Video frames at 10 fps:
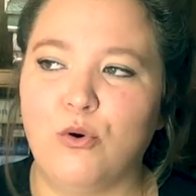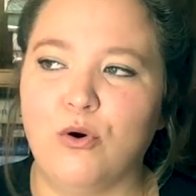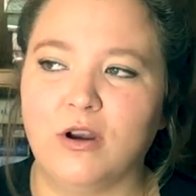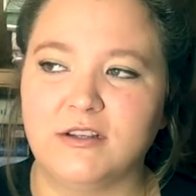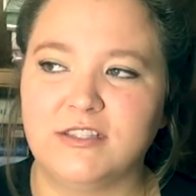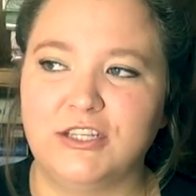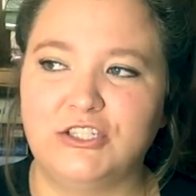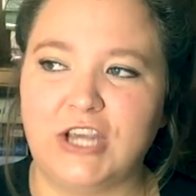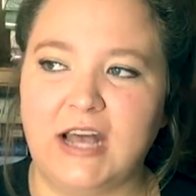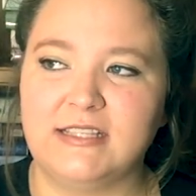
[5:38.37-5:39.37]
or
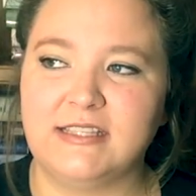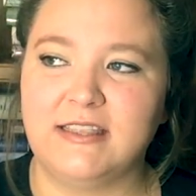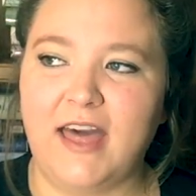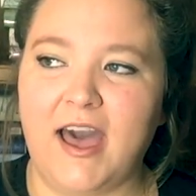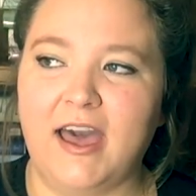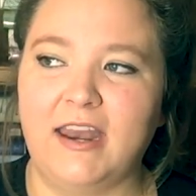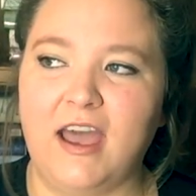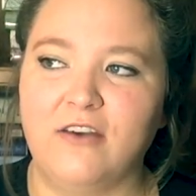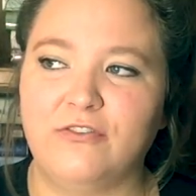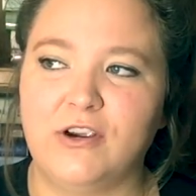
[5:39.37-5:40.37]
suggest that
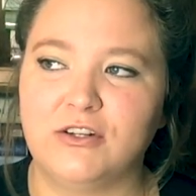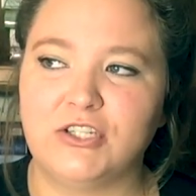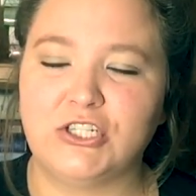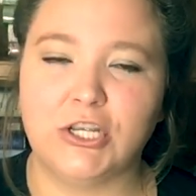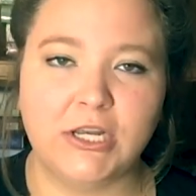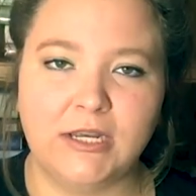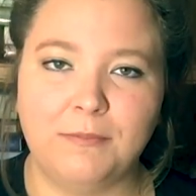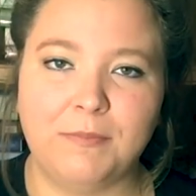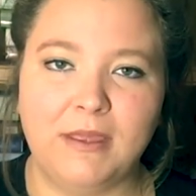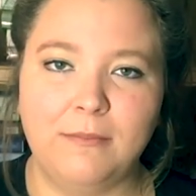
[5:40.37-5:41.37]
efforts
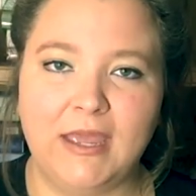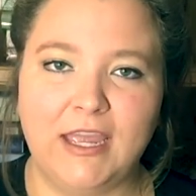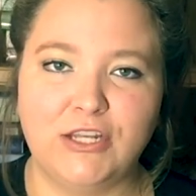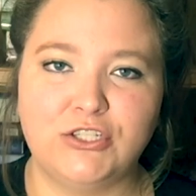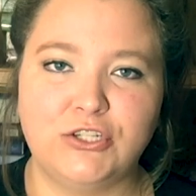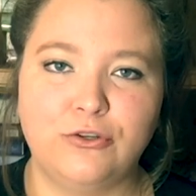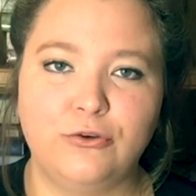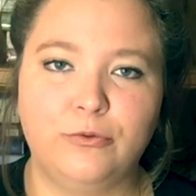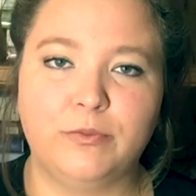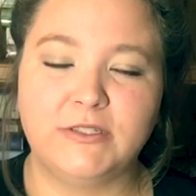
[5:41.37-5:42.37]
shouldn't be made
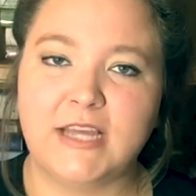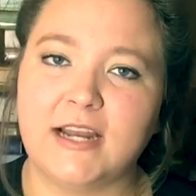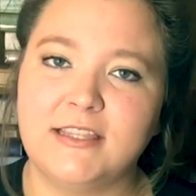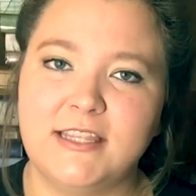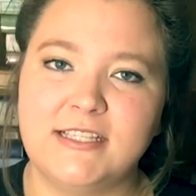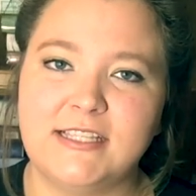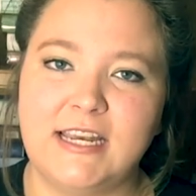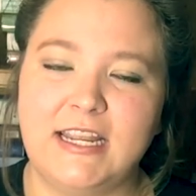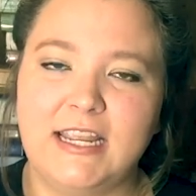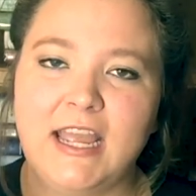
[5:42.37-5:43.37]
to protect the
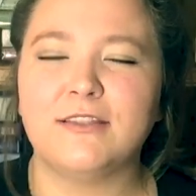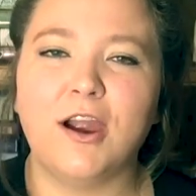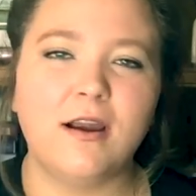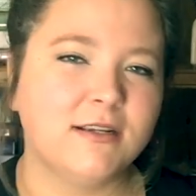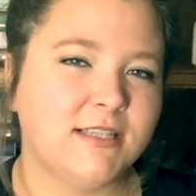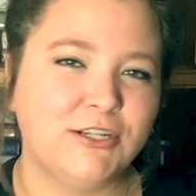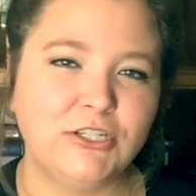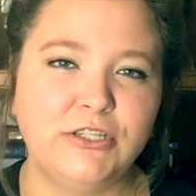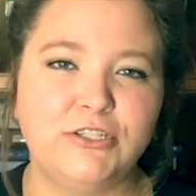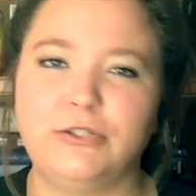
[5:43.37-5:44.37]
city. There are
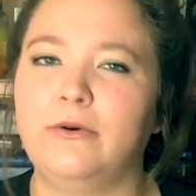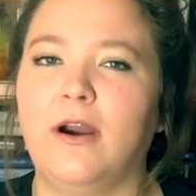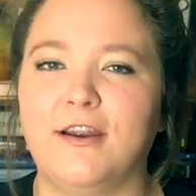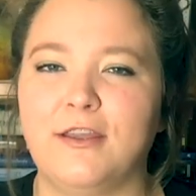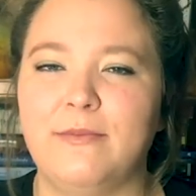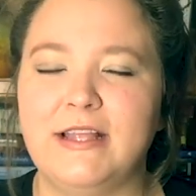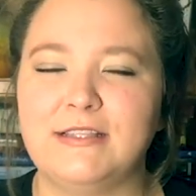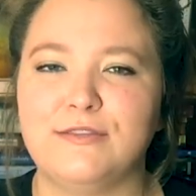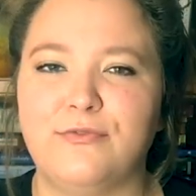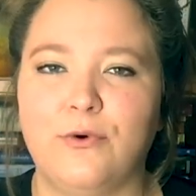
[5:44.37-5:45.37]
essentially two
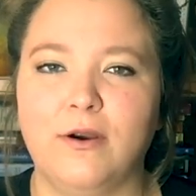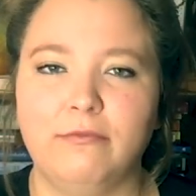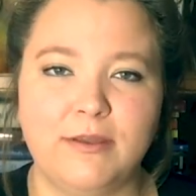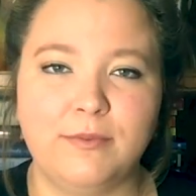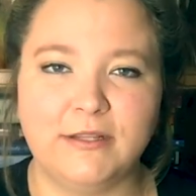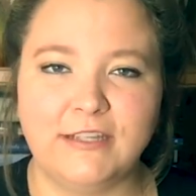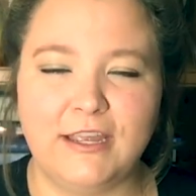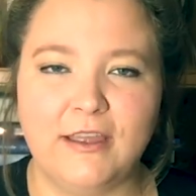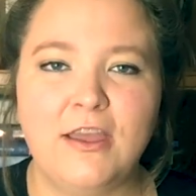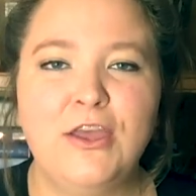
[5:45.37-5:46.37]
arguments for
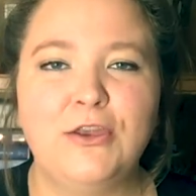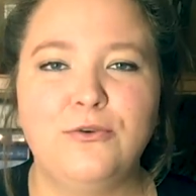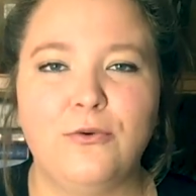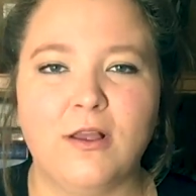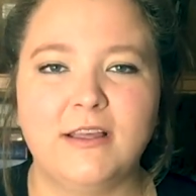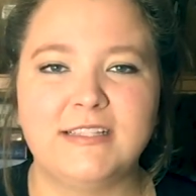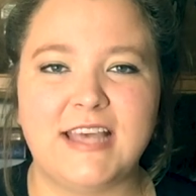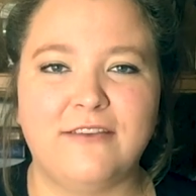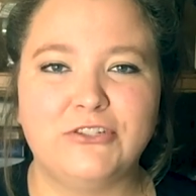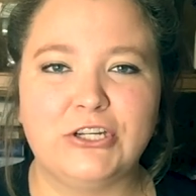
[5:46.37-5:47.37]
rebuilding New Orleans
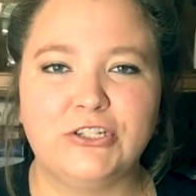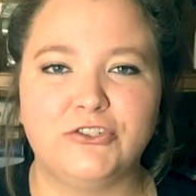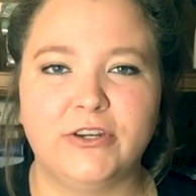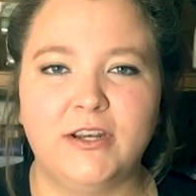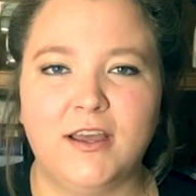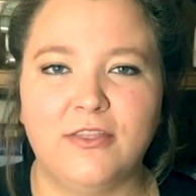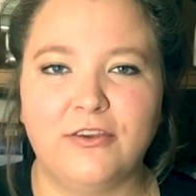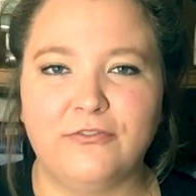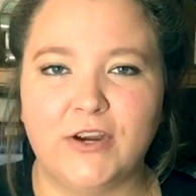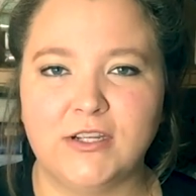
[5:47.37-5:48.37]
after Katrina.
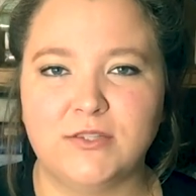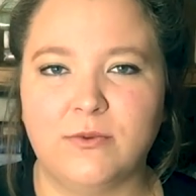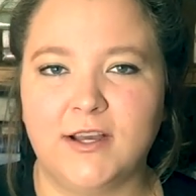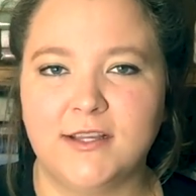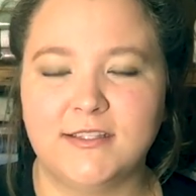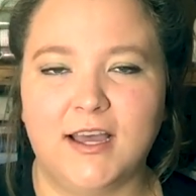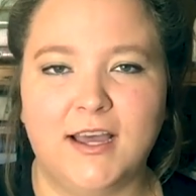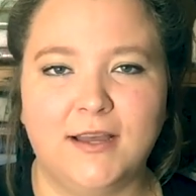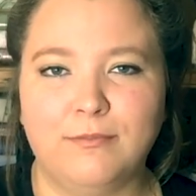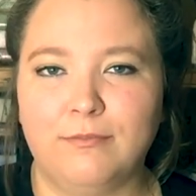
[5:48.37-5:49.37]
The first was
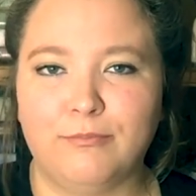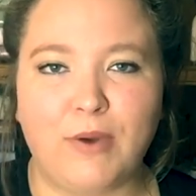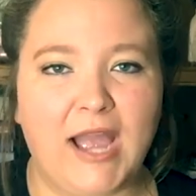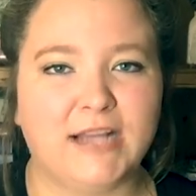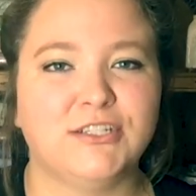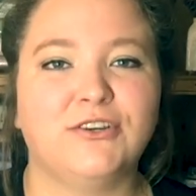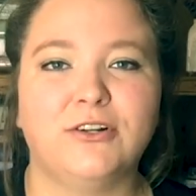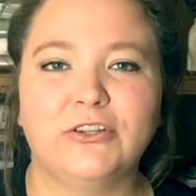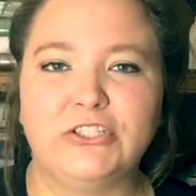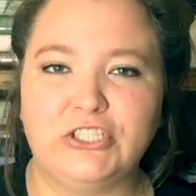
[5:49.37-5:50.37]
a
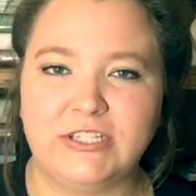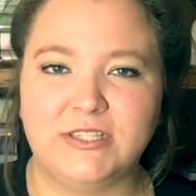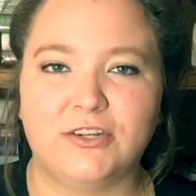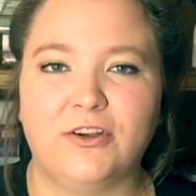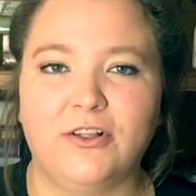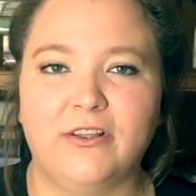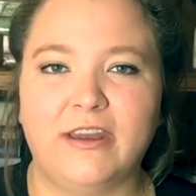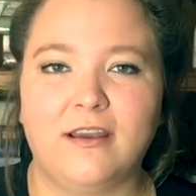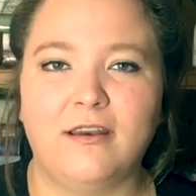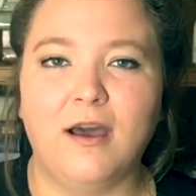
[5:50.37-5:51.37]
practical, logistical, and
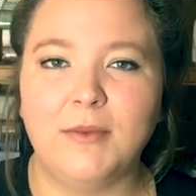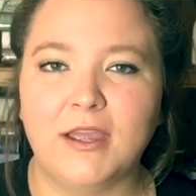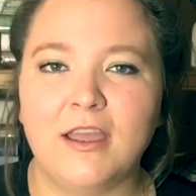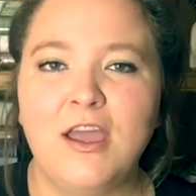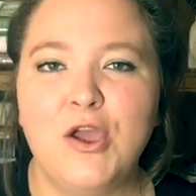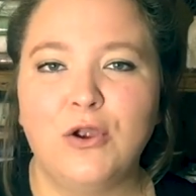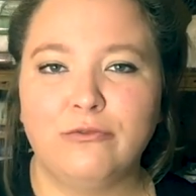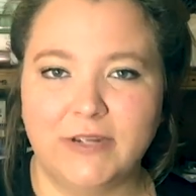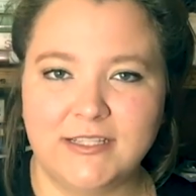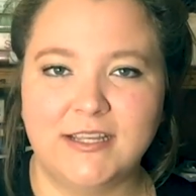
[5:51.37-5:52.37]
economic
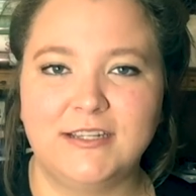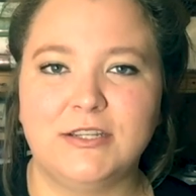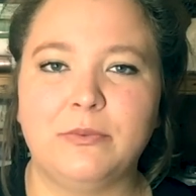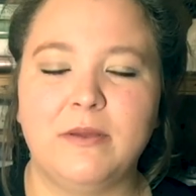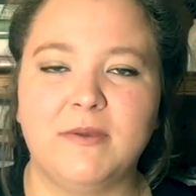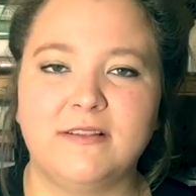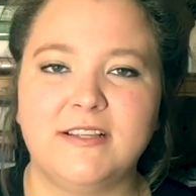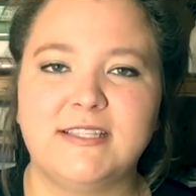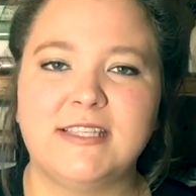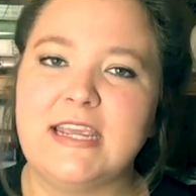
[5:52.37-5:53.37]
reason to rebuild the
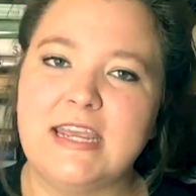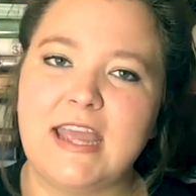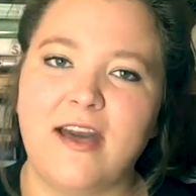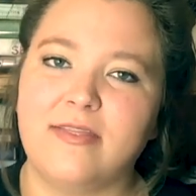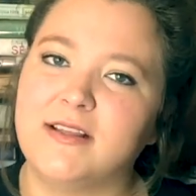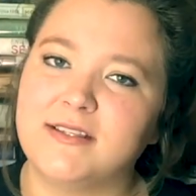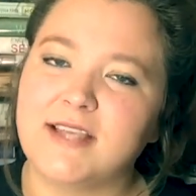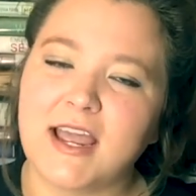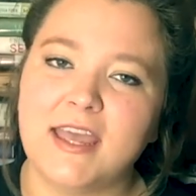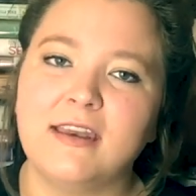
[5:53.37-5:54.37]
city, and the
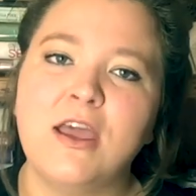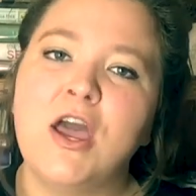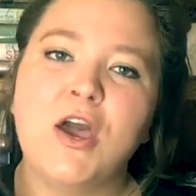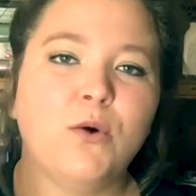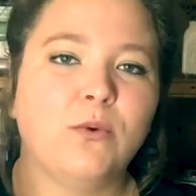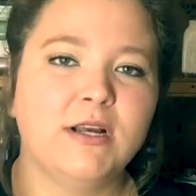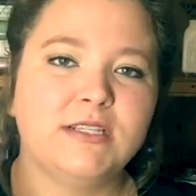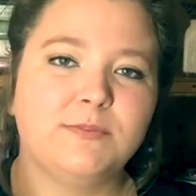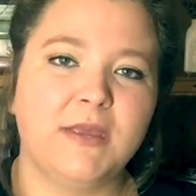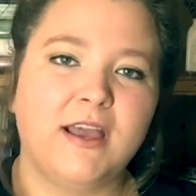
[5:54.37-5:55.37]
second was
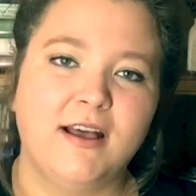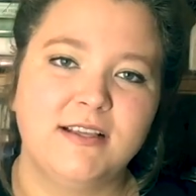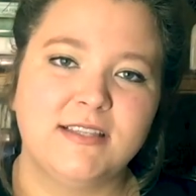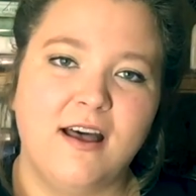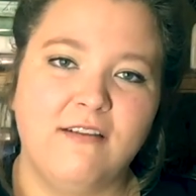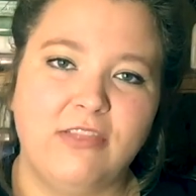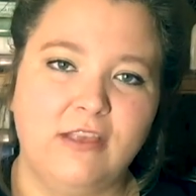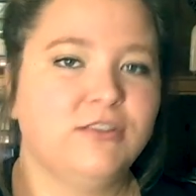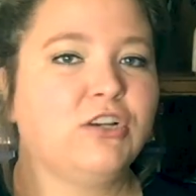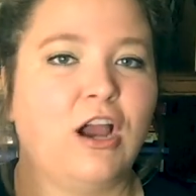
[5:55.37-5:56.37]
because of the
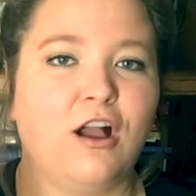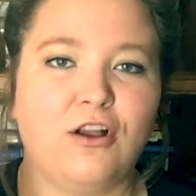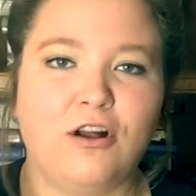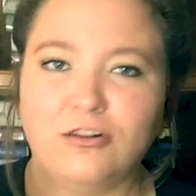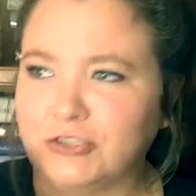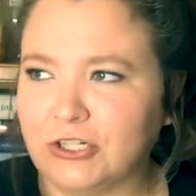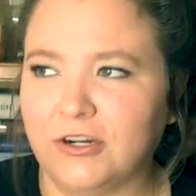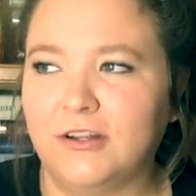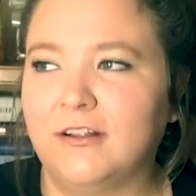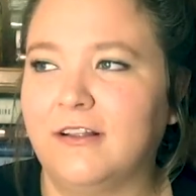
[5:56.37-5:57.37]
strong
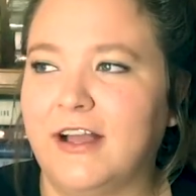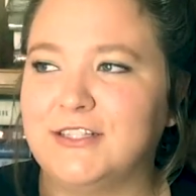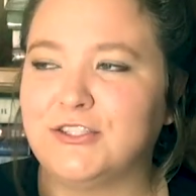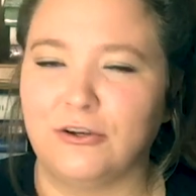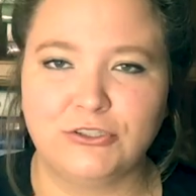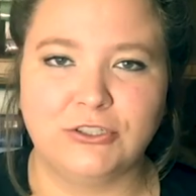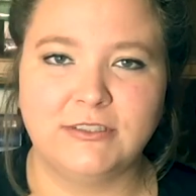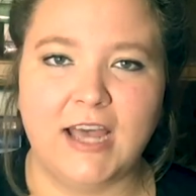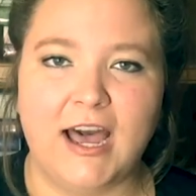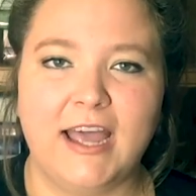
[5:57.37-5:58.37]
cultural and social
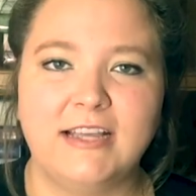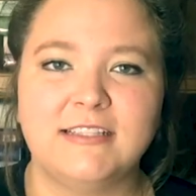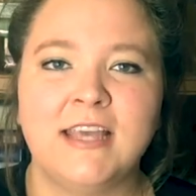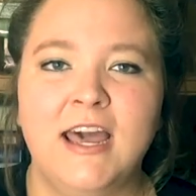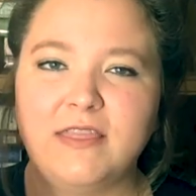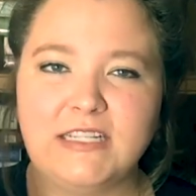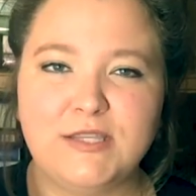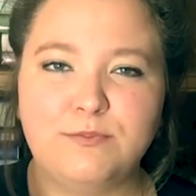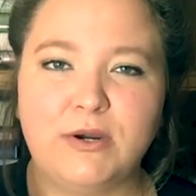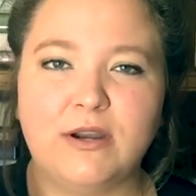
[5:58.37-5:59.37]
ties. This
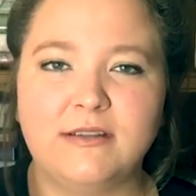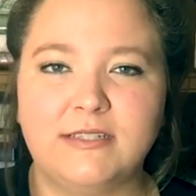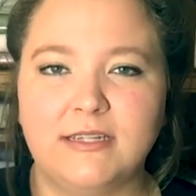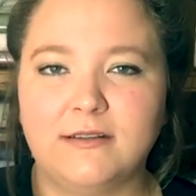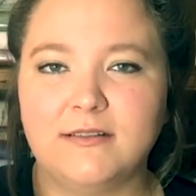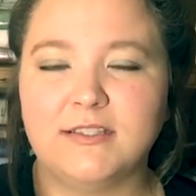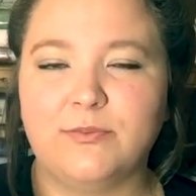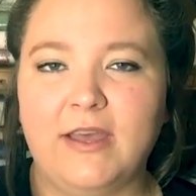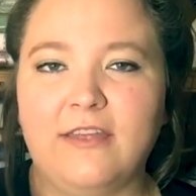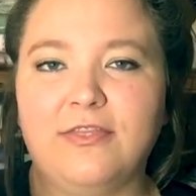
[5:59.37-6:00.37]
book deals
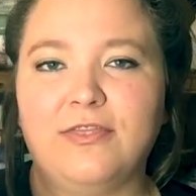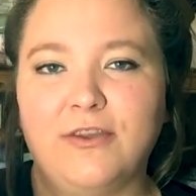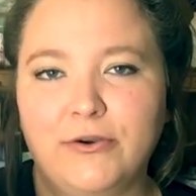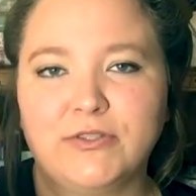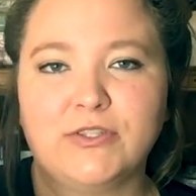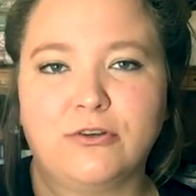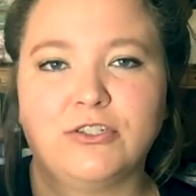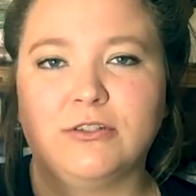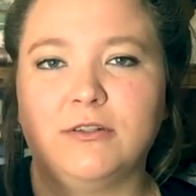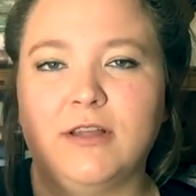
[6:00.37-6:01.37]
with those
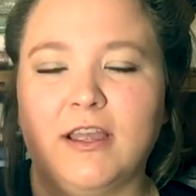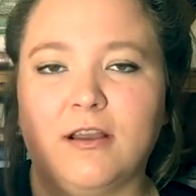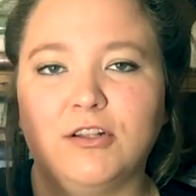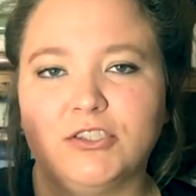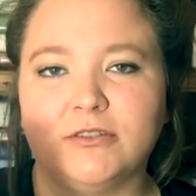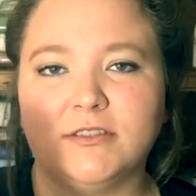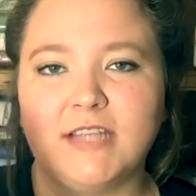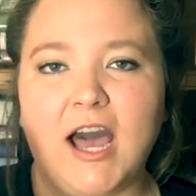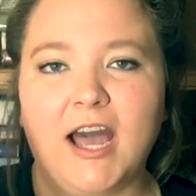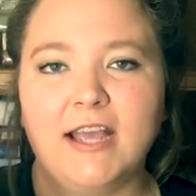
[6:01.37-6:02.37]
social and cultural
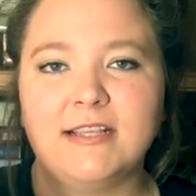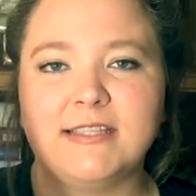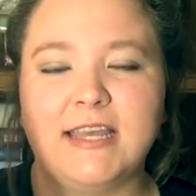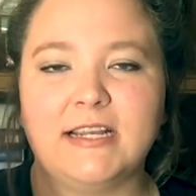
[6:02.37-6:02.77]
ties. It